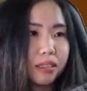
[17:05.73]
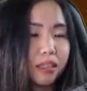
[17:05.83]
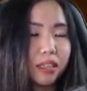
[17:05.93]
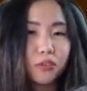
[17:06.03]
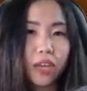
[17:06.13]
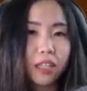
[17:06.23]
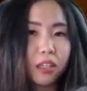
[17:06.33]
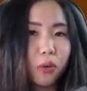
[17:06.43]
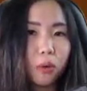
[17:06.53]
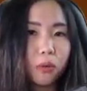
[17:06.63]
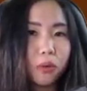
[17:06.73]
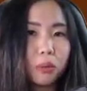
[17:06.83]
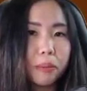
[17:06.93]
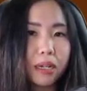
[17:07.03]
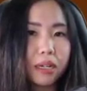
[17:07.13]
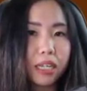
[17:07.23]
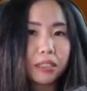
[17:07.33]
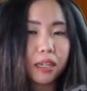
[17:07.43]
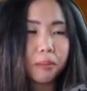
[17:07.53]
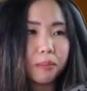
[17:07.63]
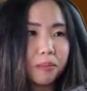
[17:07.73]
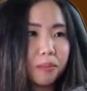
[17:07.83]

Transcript: It's fine, we'll be better next time.